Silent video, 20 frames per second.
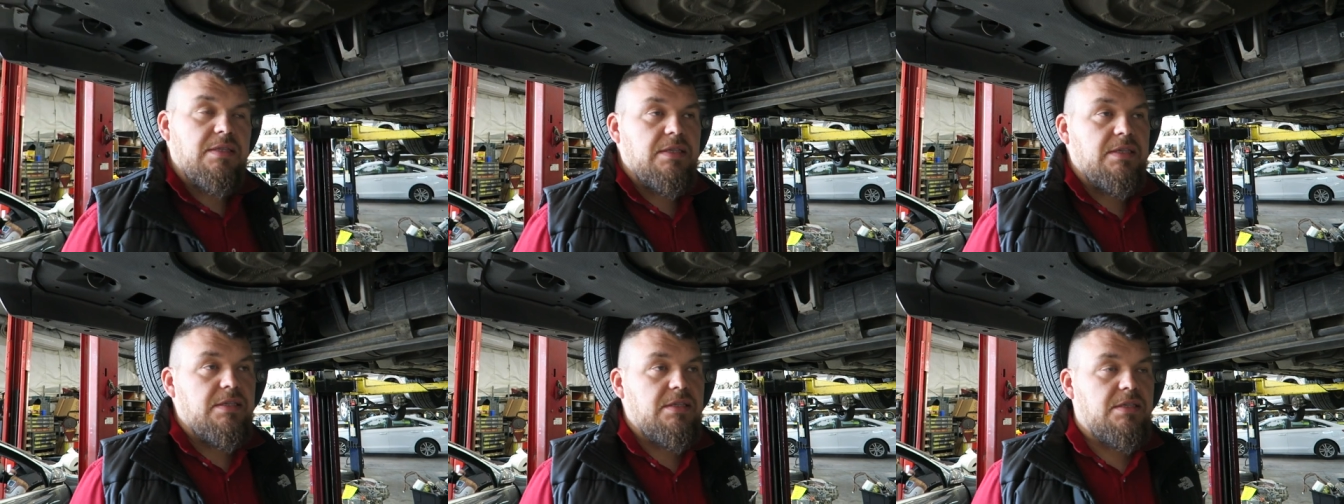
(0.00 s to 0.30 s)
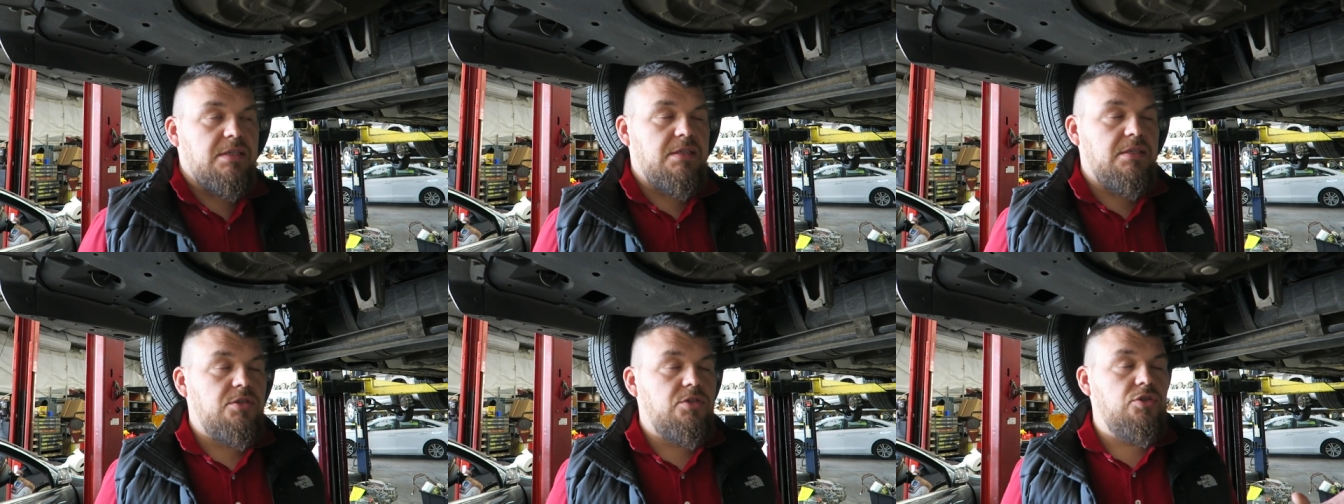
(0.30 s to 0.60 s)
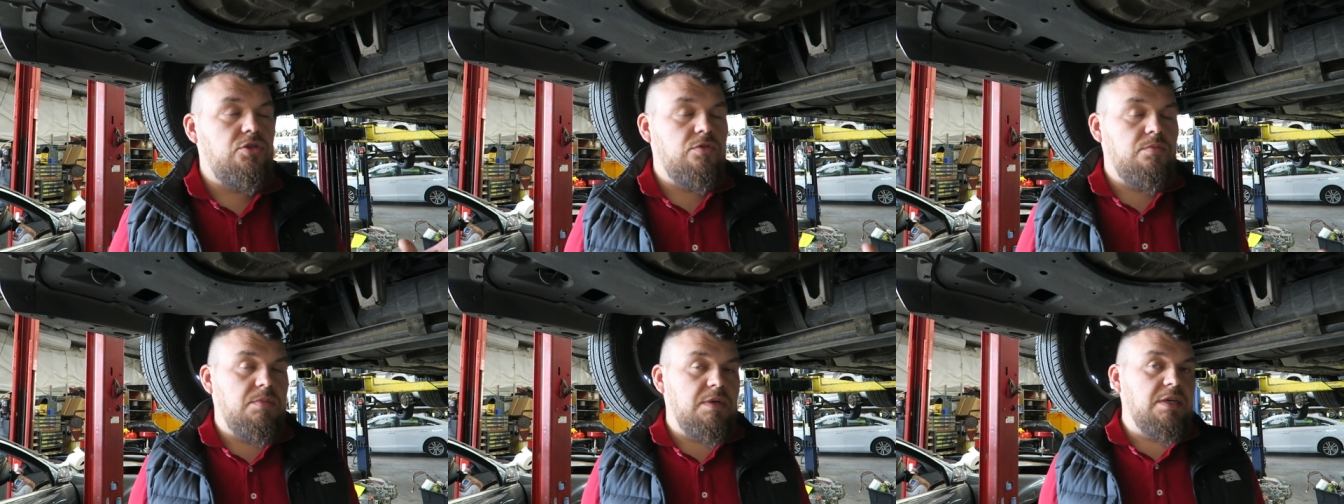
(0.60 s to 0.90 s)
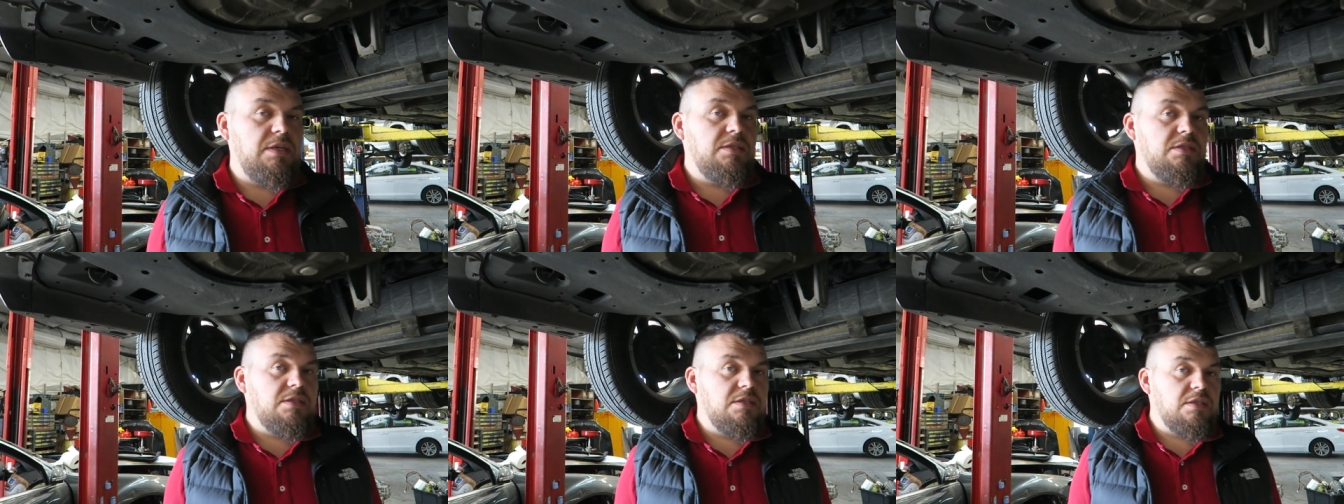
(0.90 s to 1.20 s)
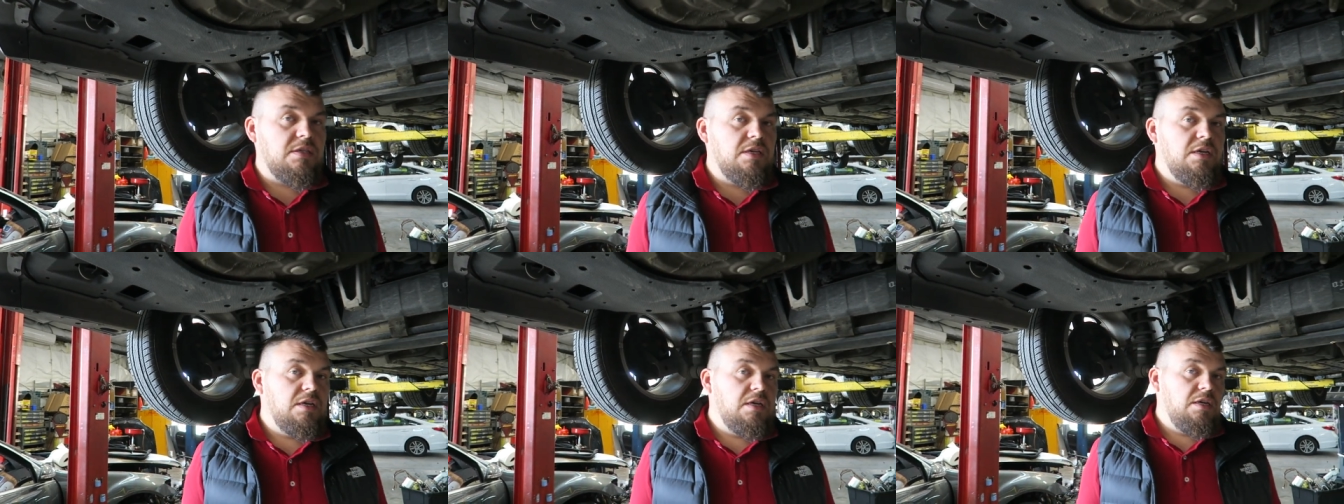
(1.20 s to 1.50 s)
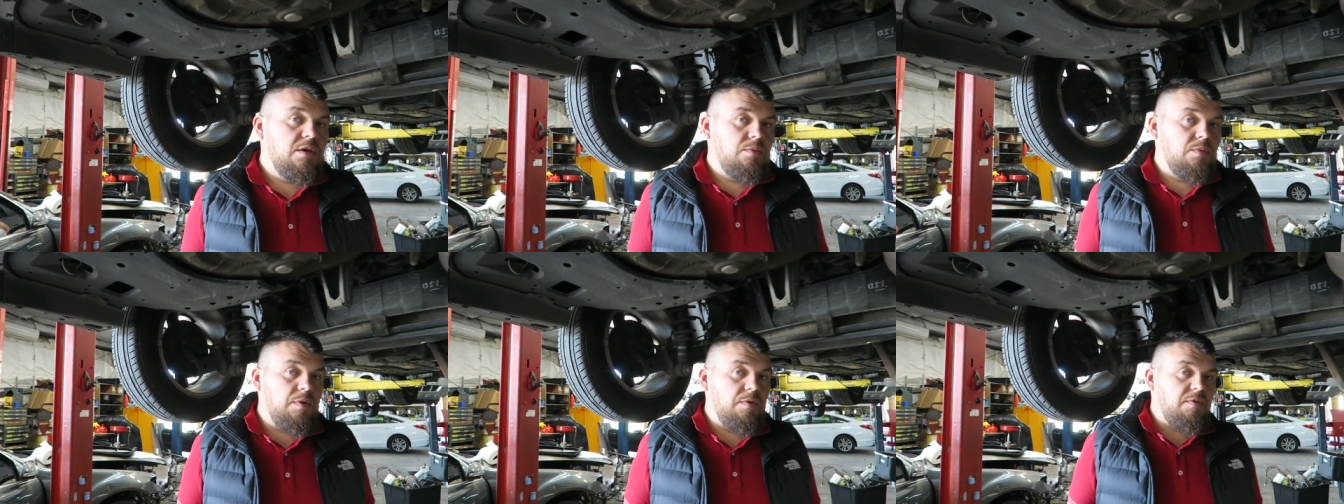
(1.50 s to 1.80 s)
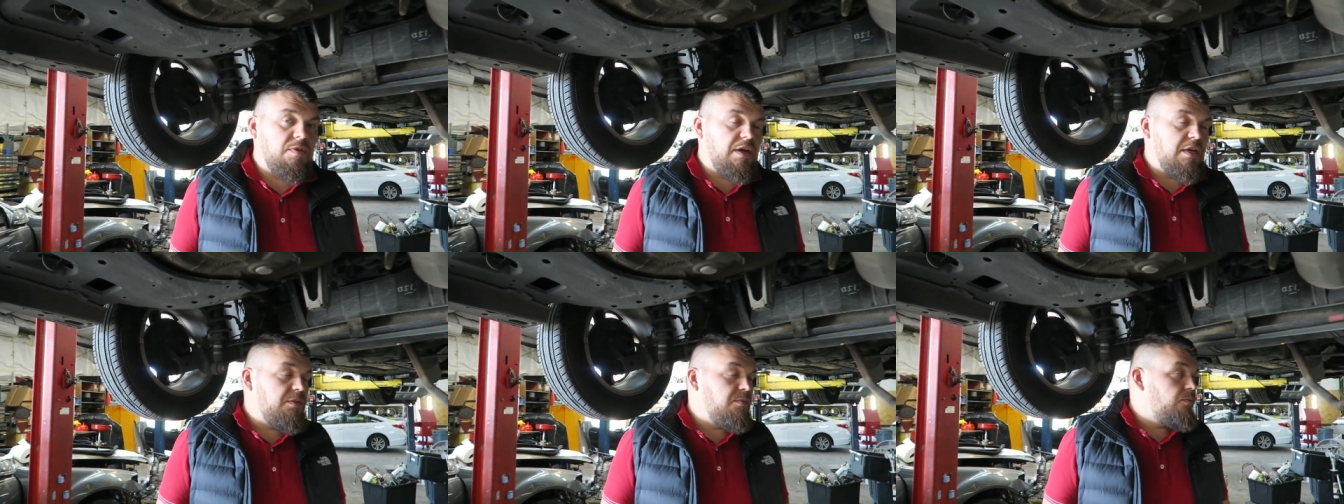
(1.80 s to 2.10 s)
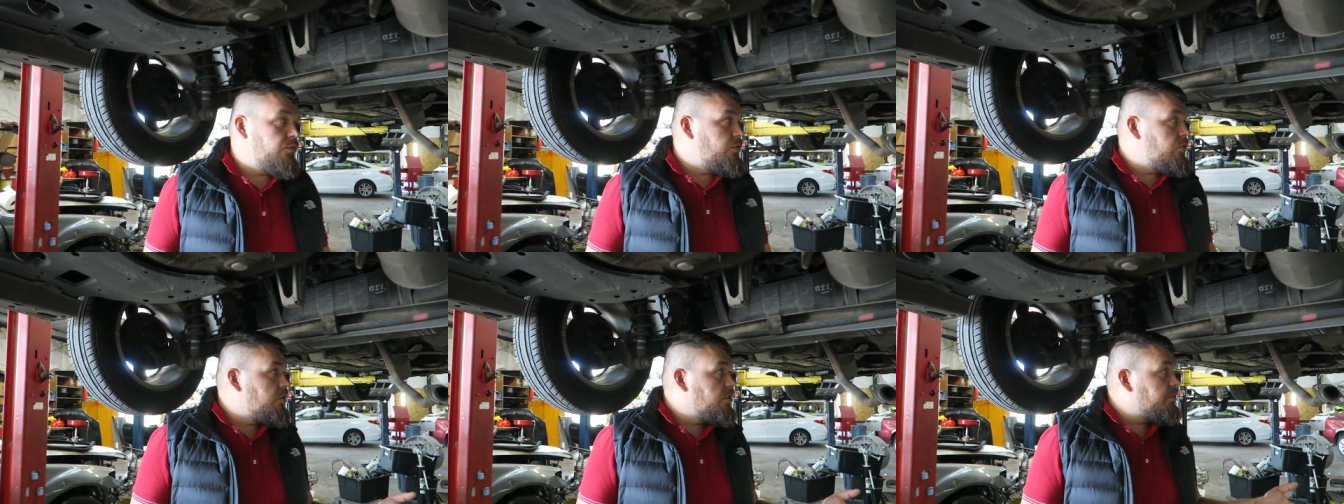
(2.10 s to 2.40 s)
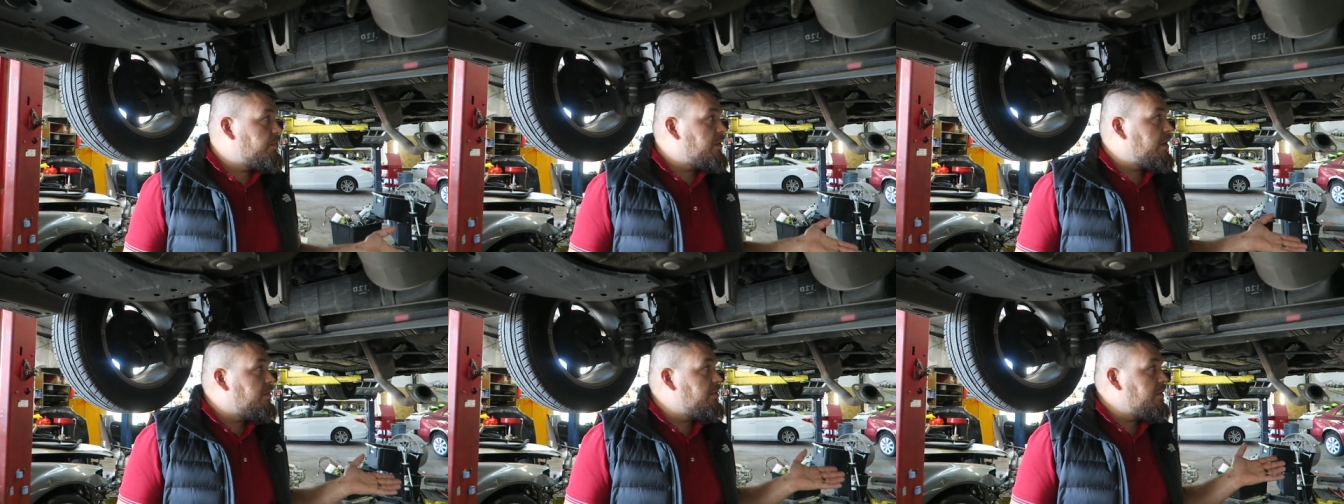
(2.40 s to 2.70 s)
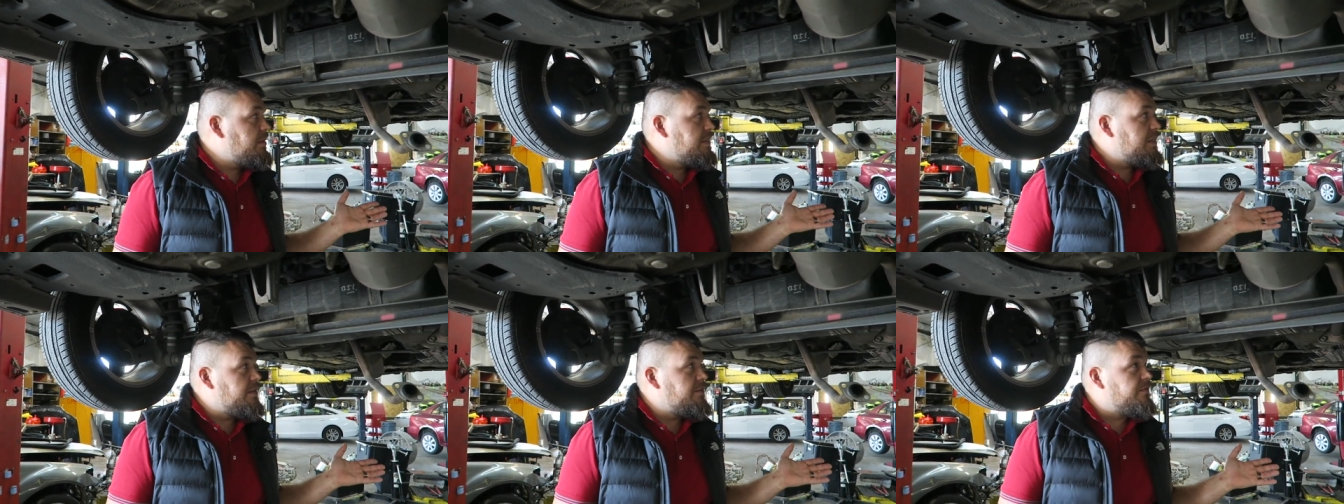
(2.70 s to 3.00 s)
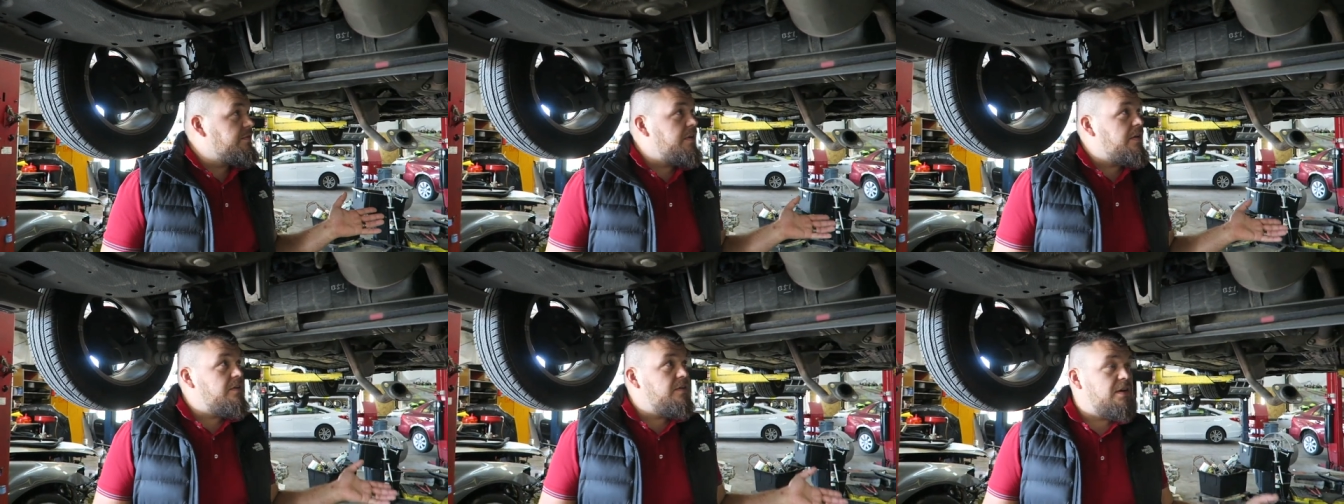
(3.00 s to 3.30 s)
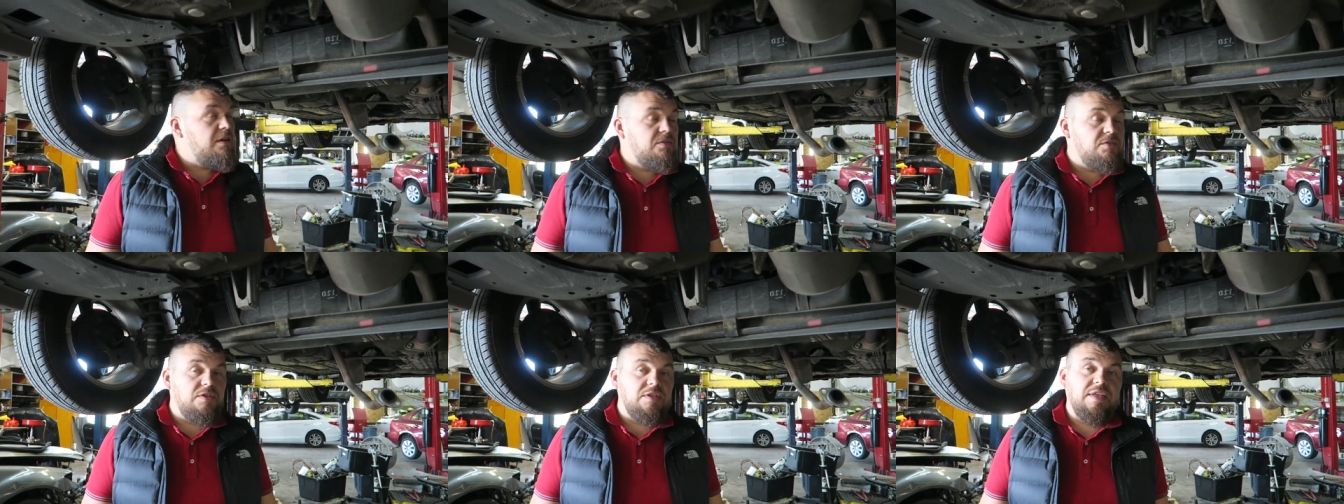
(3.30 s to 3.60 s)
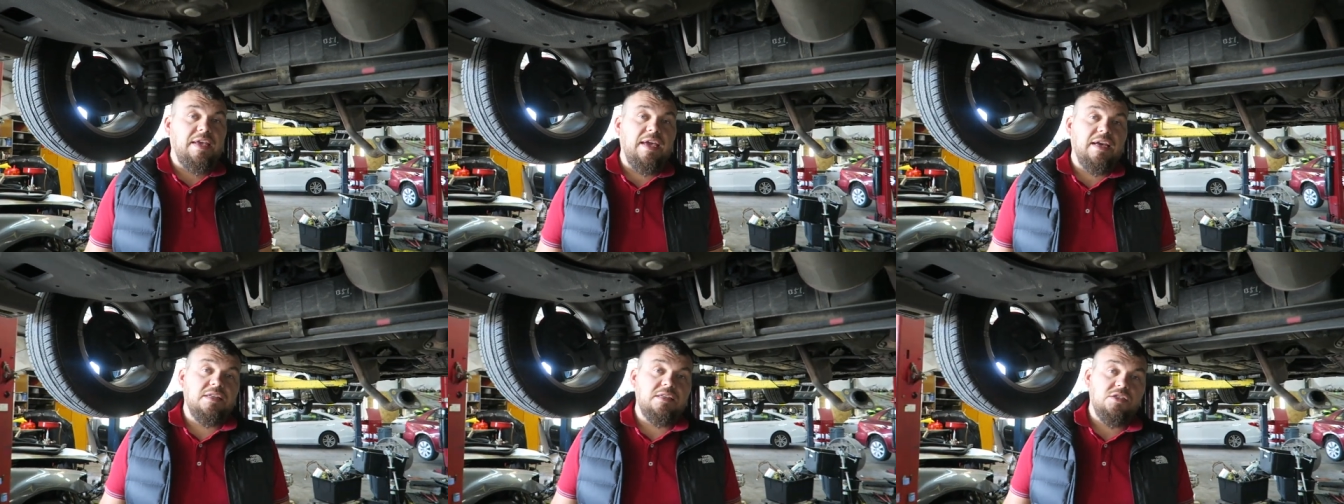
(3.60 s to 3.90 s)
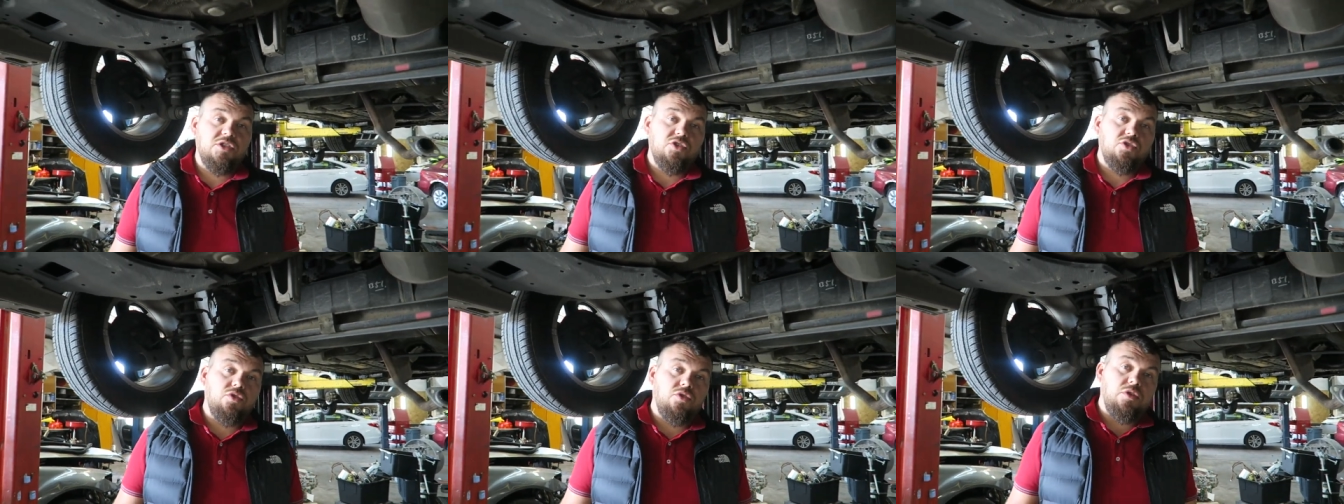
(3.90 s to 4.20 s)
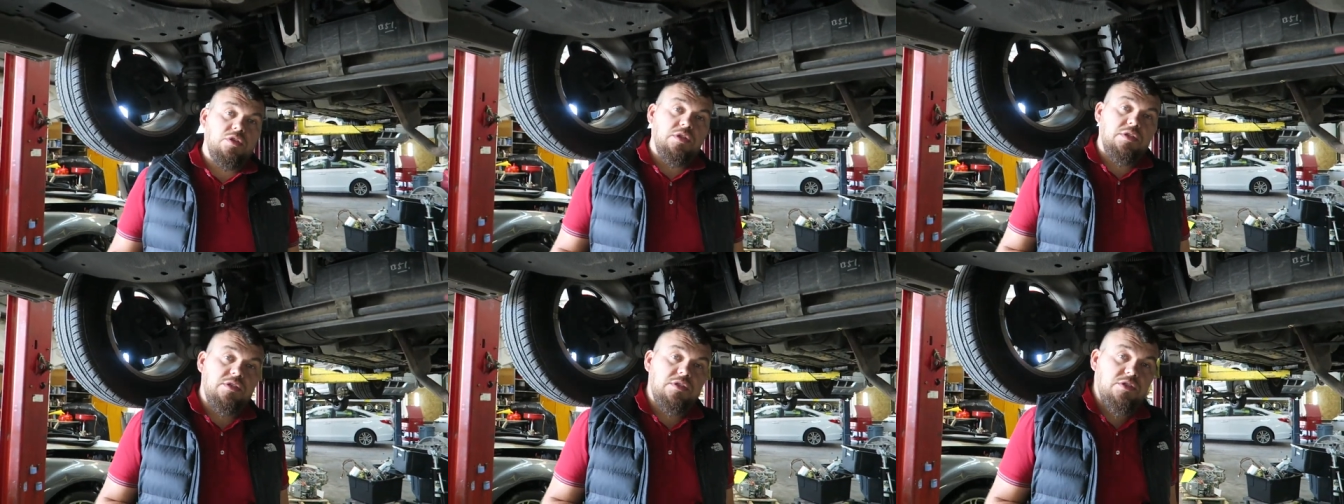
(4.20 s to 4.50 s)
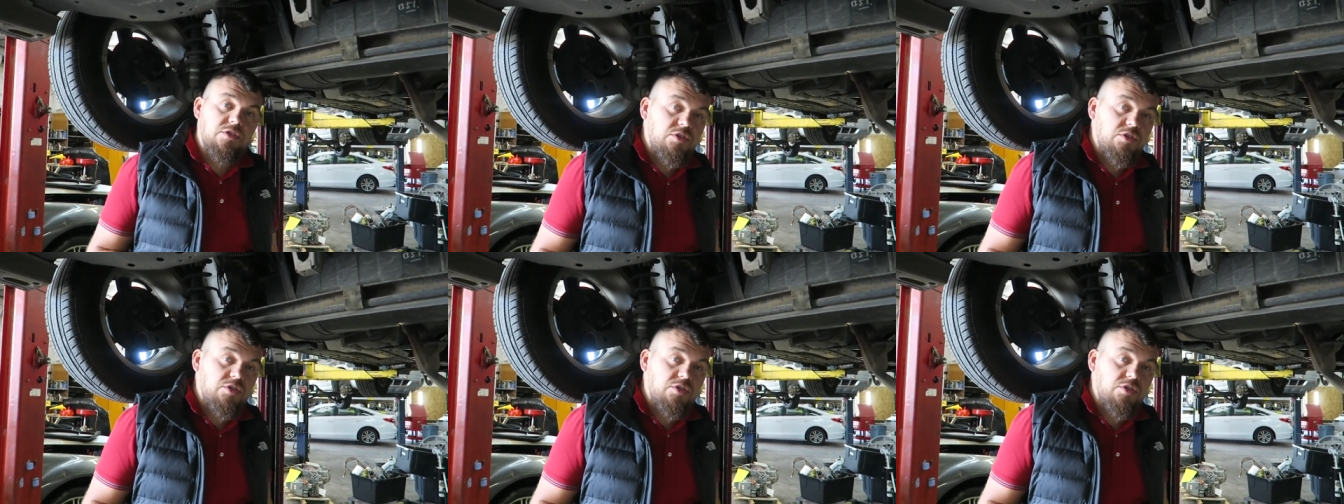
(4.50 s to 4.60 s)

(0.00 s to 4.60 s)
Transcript: These two months we've got more probably than 500 cats stolen.